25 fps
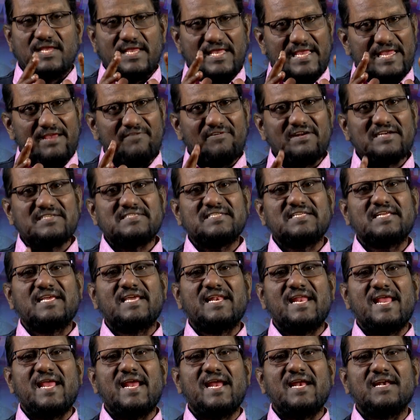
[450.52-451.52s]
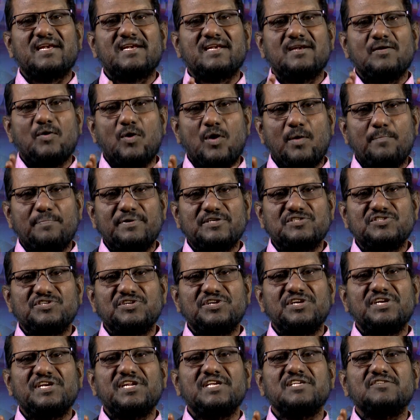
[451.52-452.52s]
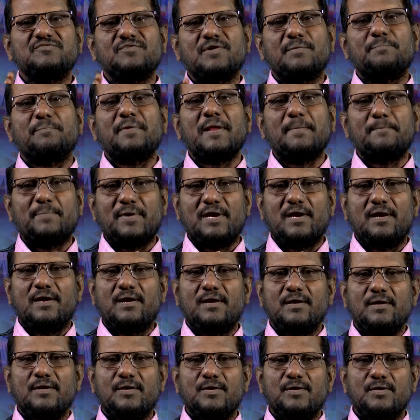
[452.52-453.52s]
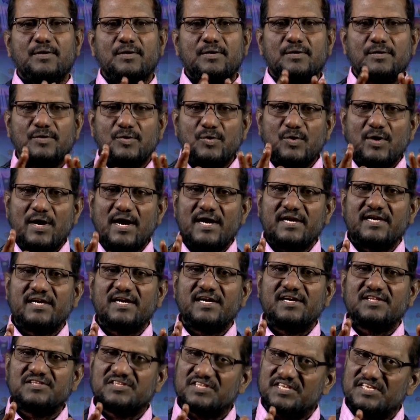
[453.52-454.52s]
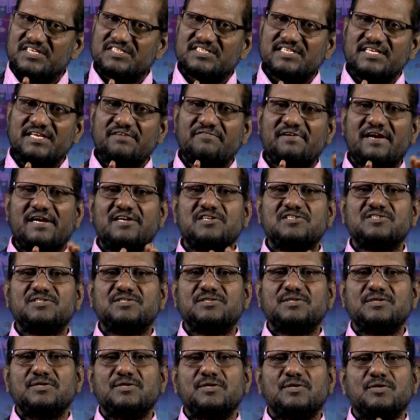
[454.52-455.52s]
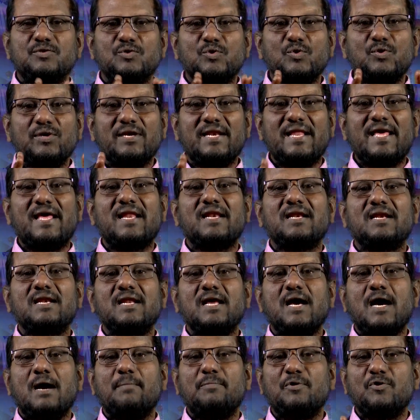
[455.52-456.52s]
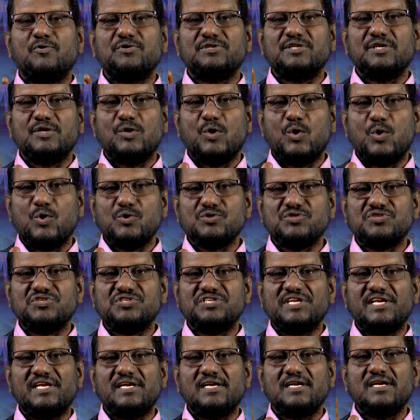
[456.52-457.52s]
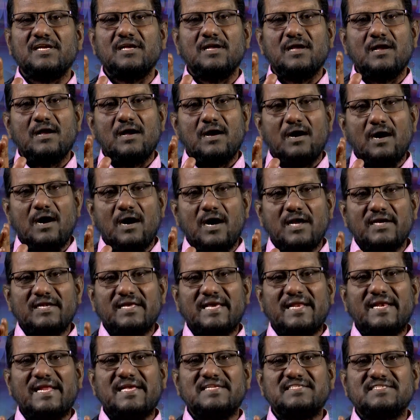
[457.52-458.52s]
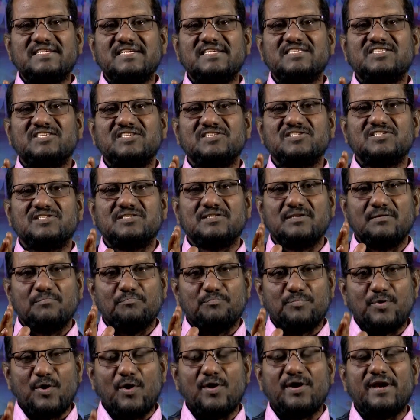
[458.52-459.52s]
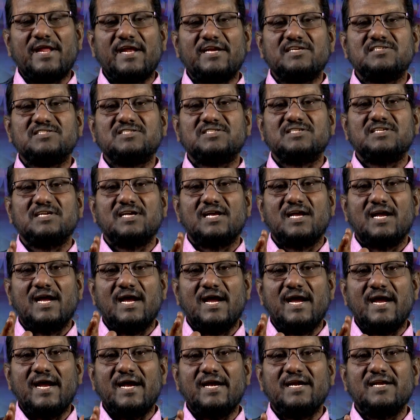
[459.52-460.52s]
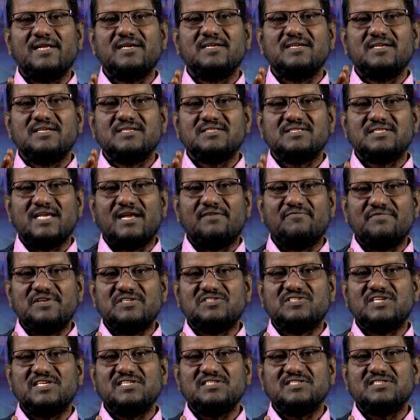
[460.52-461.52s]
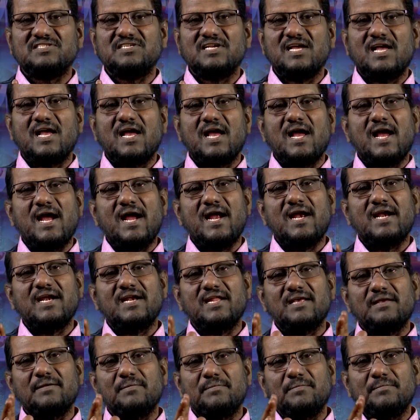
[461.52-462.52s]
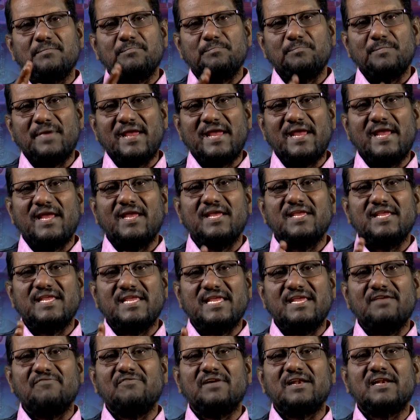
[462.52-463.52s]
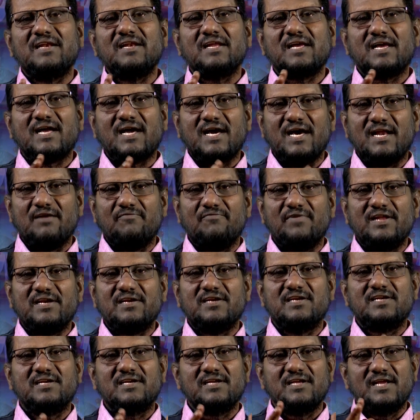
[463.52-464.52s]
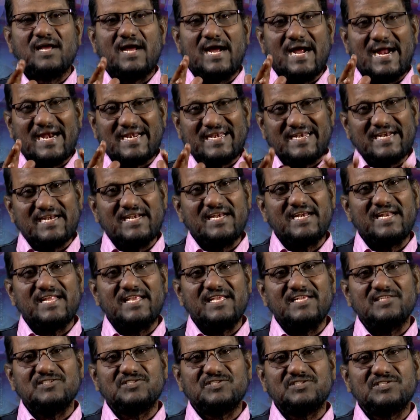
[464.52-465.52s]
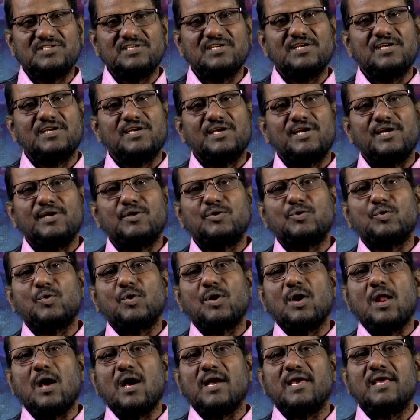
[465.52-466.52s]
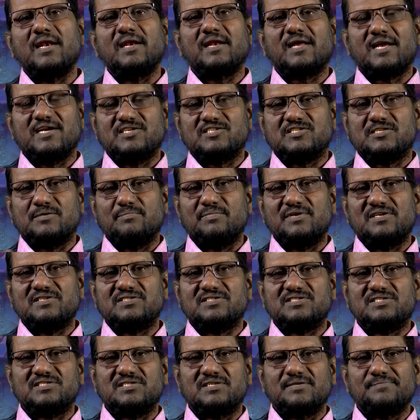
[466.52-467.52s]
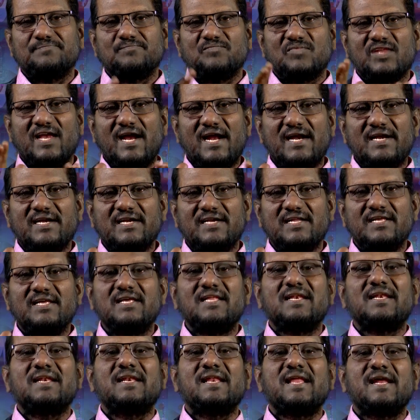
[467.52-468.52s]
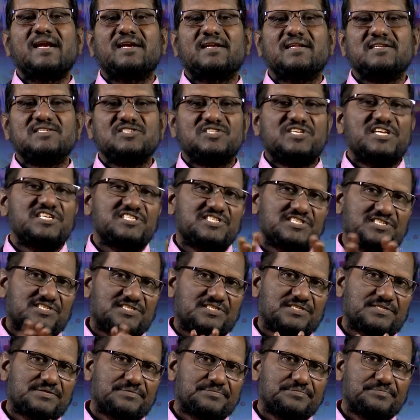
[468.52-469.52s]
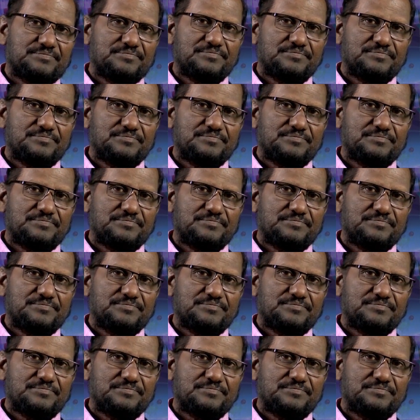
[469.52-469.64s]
events create opportunities for people who attend these events to learn about the hosting organizations, products and services and may even convert attendees into loyal customers at later stages.